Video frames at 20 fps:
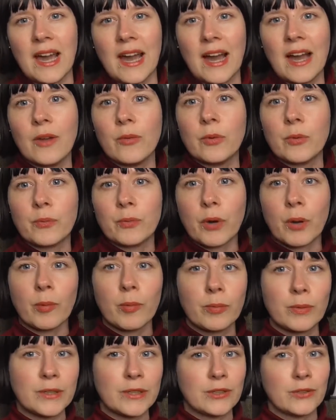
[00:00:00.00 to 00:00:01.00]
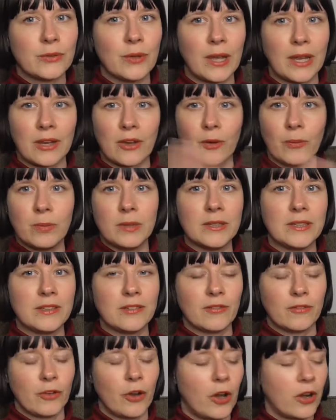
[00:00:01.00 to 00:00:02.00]
I will probably do a
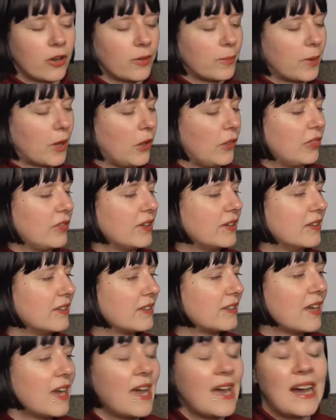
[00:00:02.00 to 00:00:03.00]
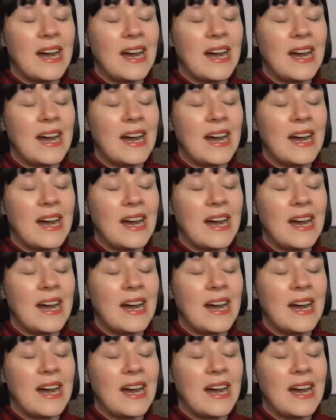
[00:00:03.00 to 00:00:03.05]
complete vlog about this.